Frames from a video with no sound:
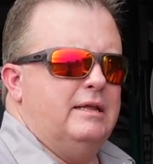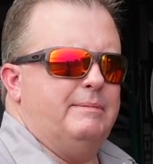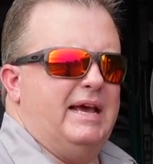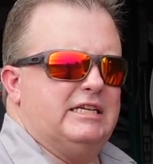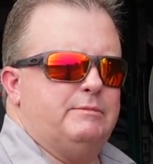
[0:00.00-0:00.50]

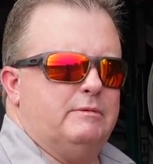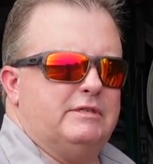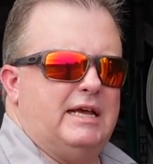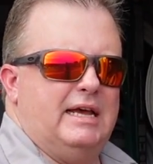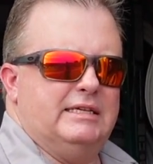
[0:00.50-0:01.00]
Maximum
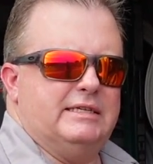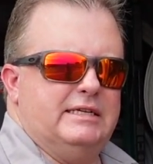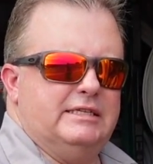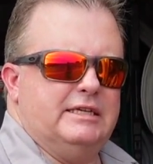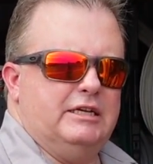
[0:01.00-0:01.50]
size
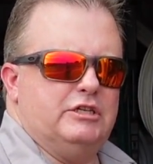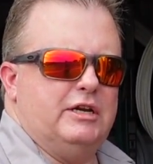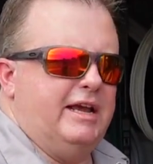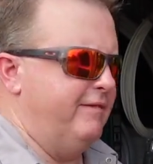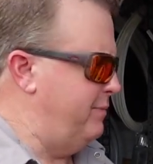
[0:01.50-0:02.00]
is
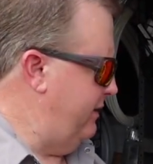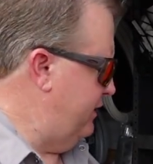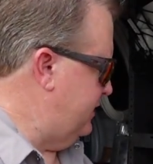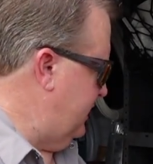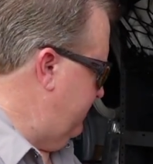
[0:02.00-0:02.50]
1.5 inch
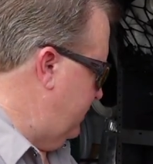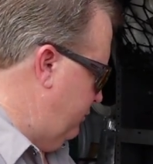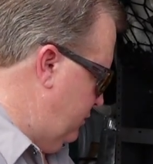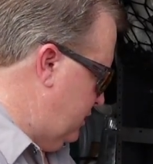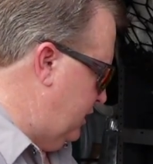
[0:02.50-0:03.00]
PVC, but
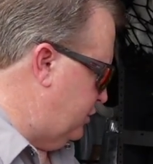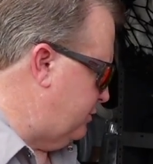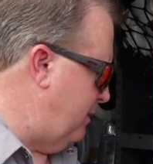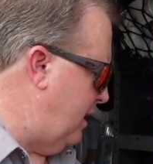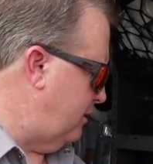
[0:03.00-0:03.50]
it will cut
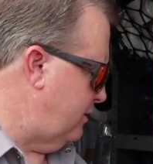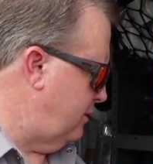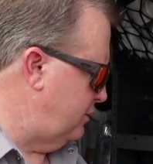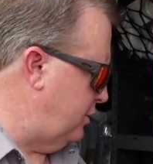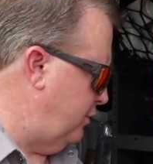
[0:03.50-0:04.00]
smaller.
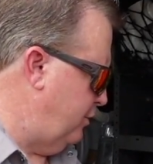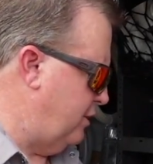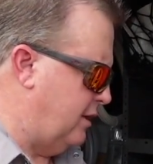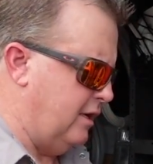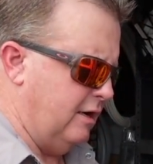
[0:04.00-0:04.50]
So you
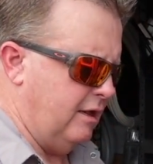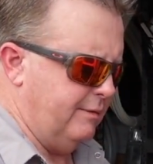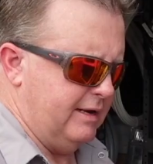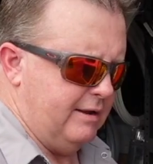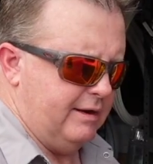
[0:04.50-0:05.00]
could cut all
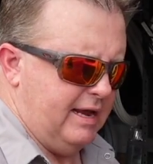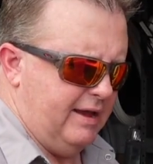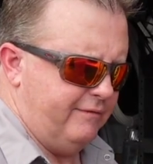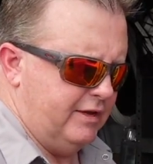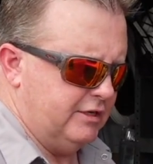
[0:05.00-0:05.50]
the way down to
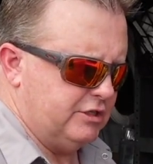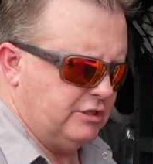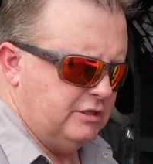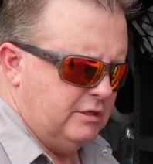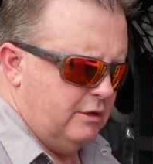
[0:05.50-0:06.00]
1/2
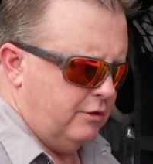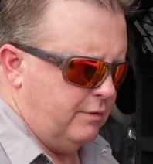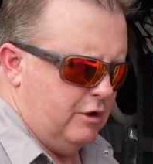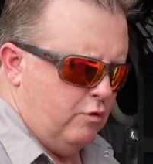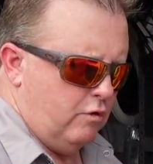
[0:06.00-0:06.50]
inch,
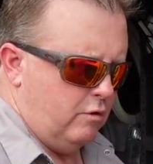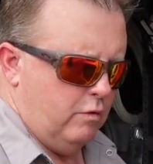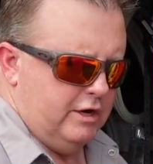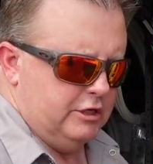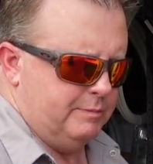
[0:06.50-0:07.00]
3/4,
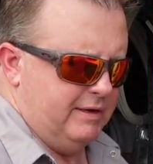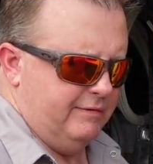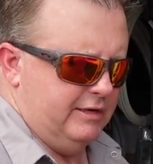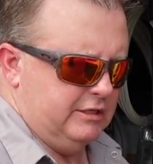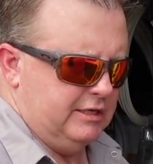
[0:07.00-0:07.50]
1 inch
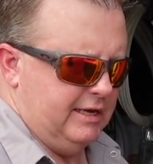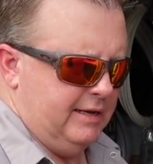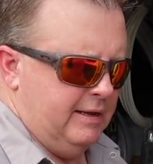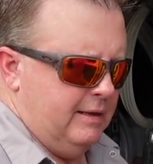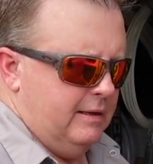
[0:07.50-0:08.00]

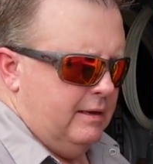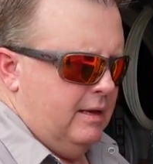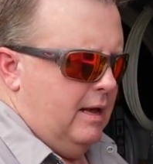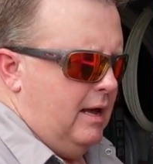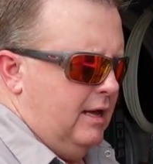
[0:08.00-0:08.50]
PVC.
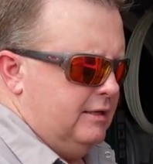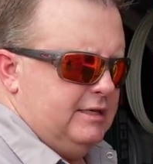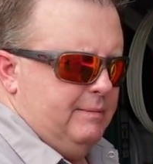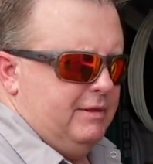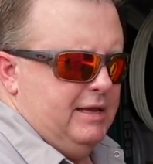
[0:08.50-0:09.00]
The
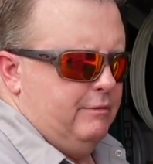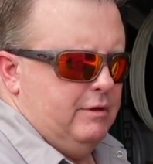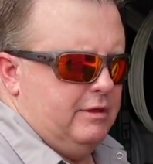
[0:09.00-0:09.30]
same thing with